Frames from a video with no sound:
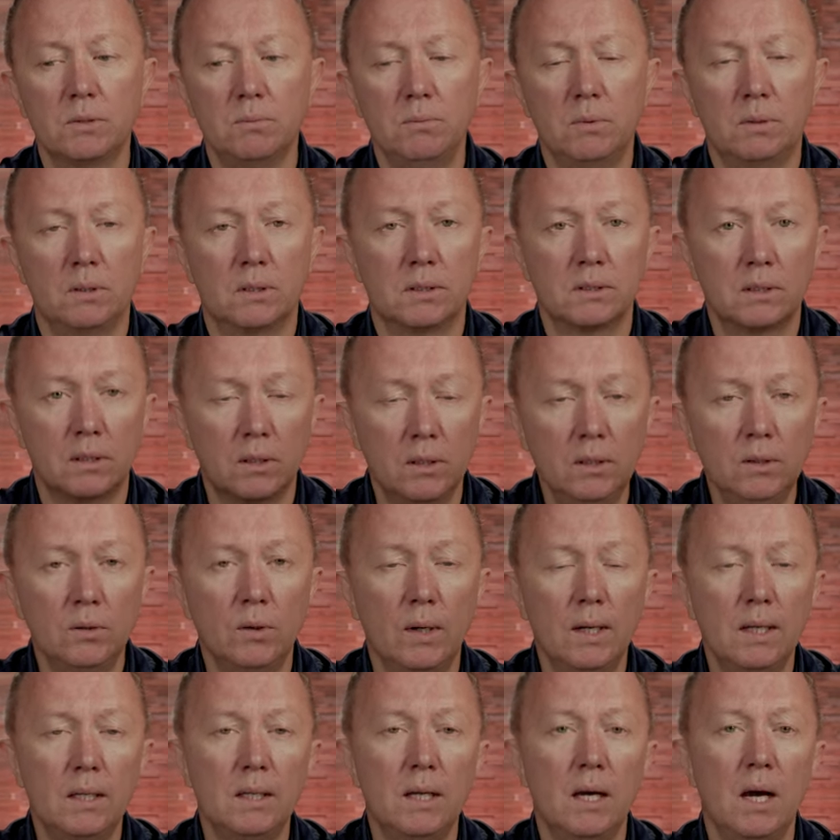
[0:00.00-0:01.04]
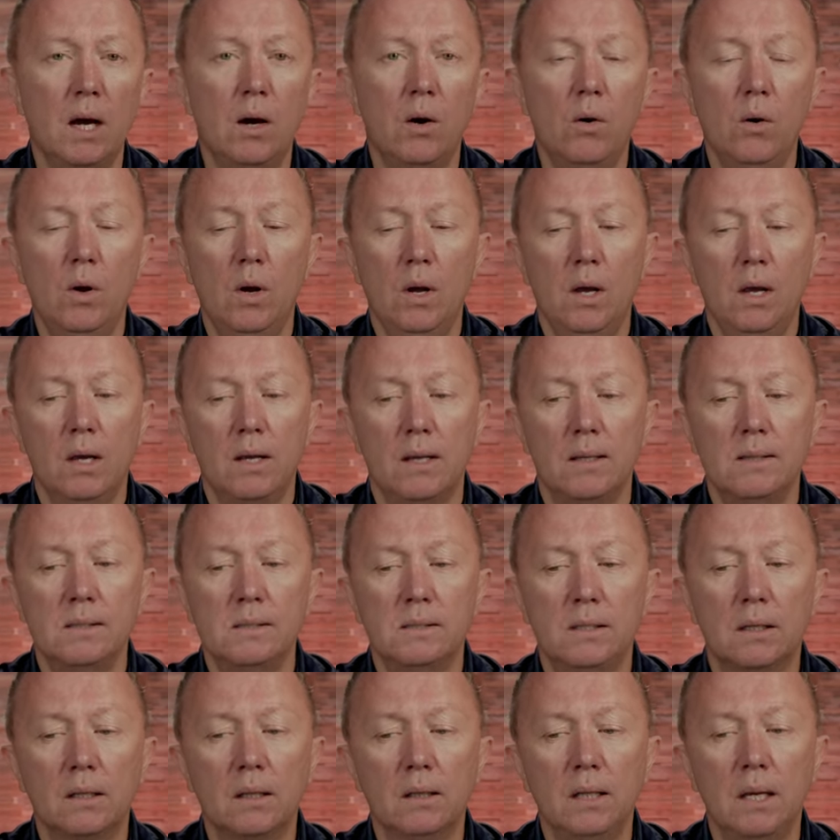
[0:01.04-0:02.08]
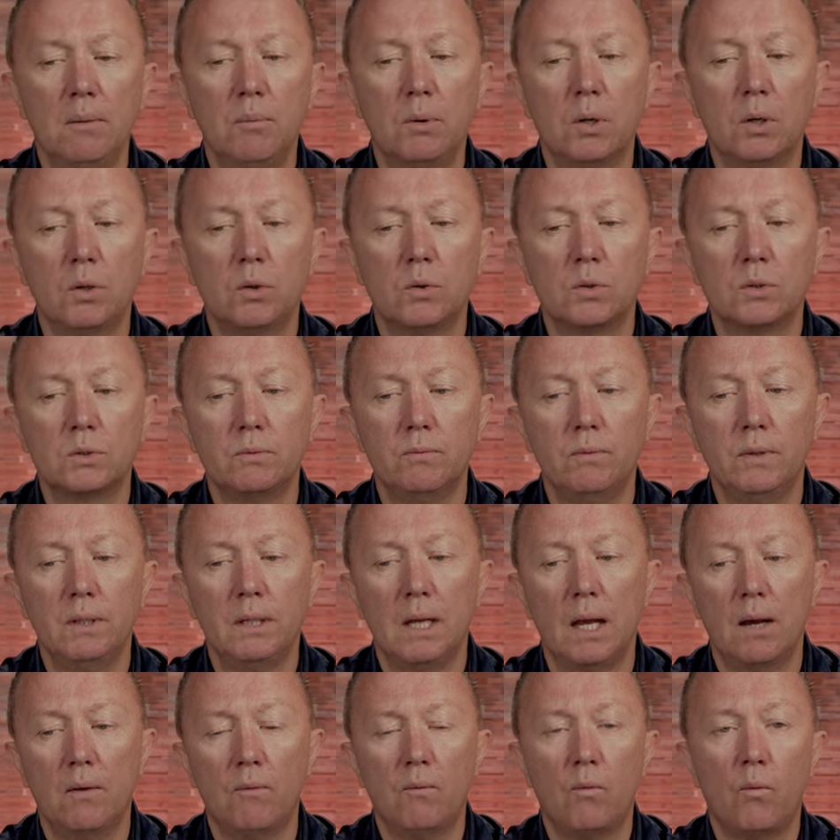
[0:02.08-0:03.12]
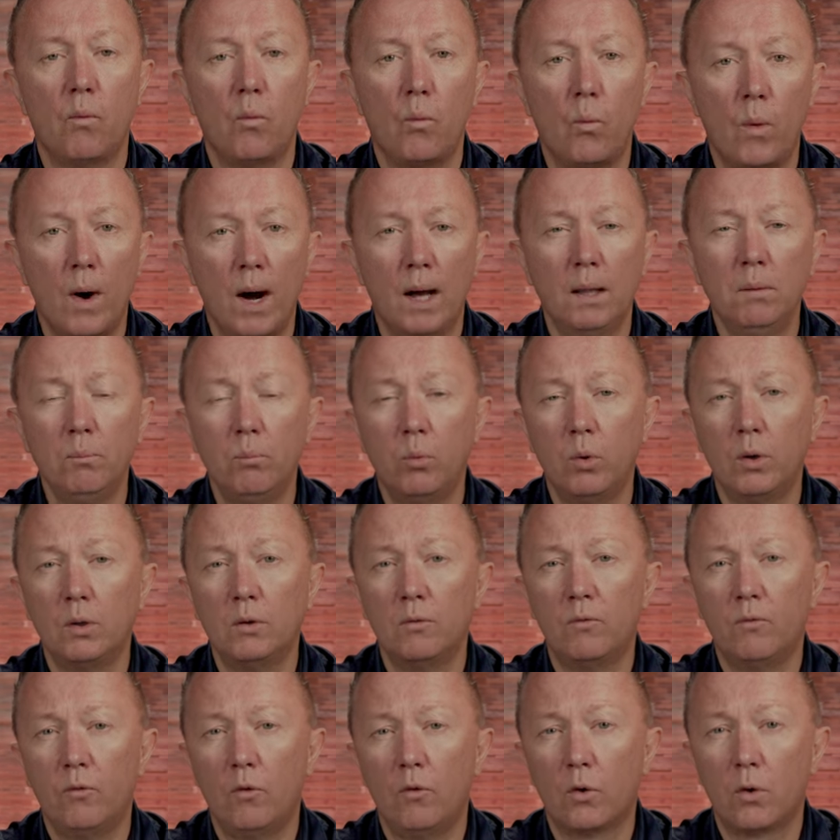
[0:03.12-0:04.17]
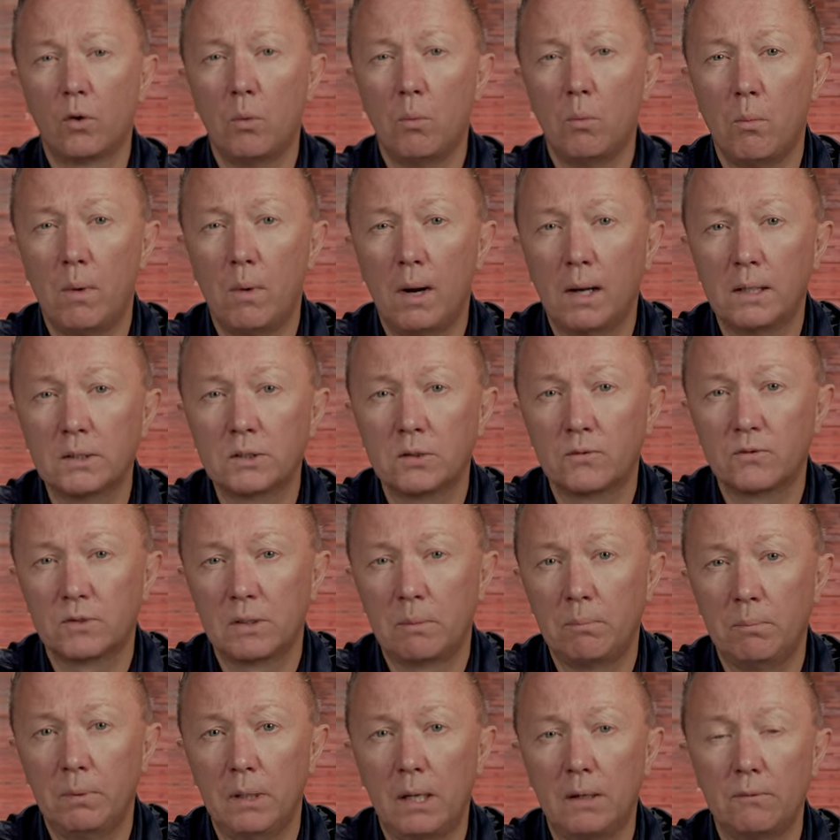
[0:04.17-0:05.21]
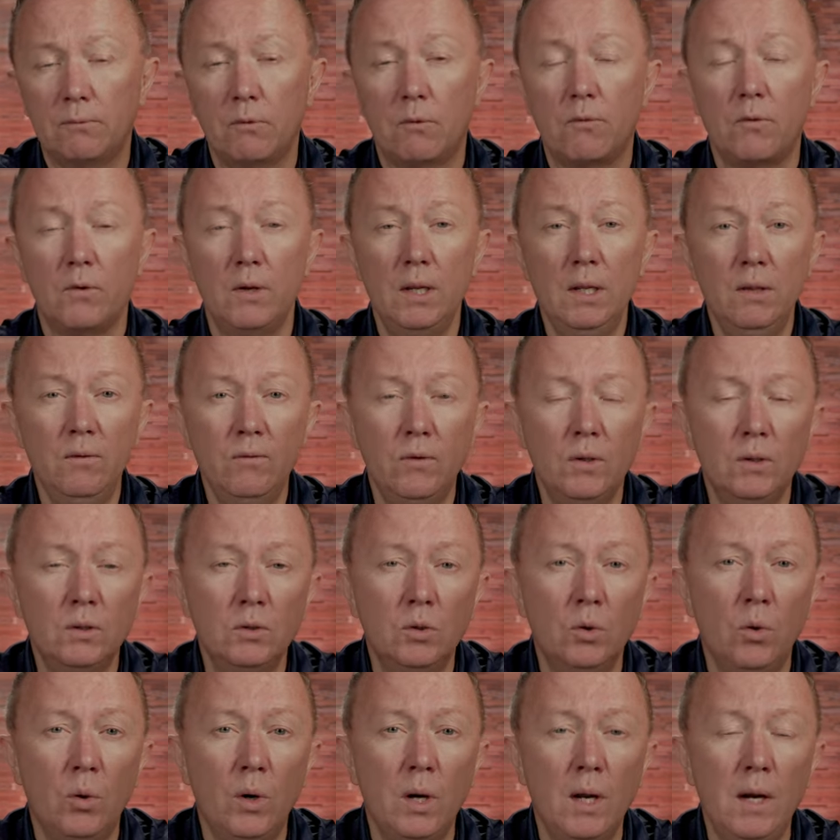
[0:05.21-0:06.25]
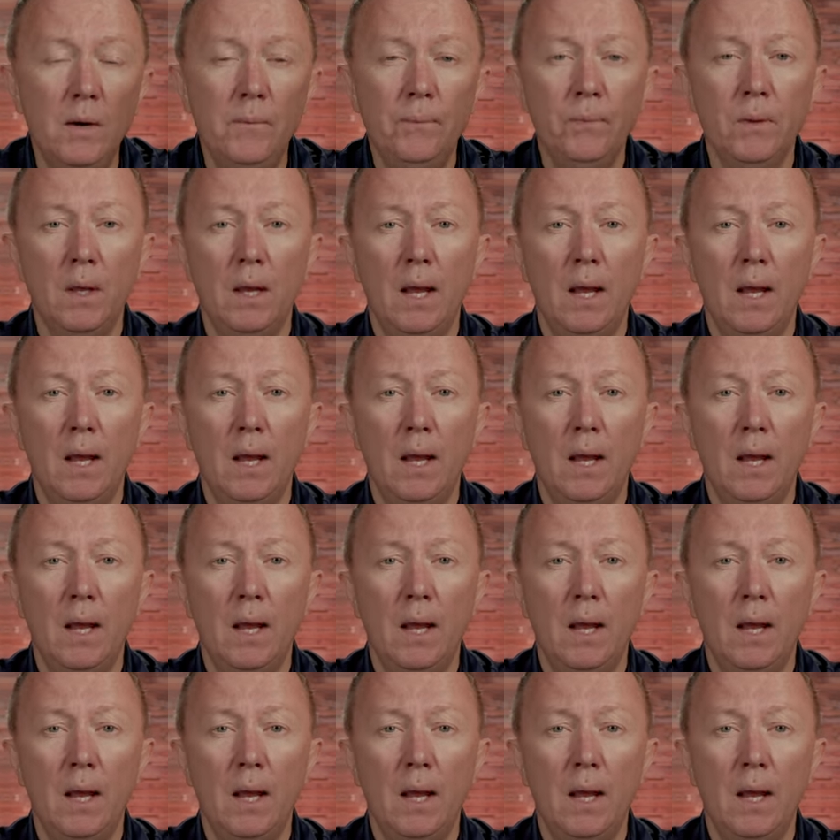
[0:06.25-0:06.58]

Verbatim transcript: with me on the screen right now, in Seattle neighborhoods we have 1.4 months of supply of inventory,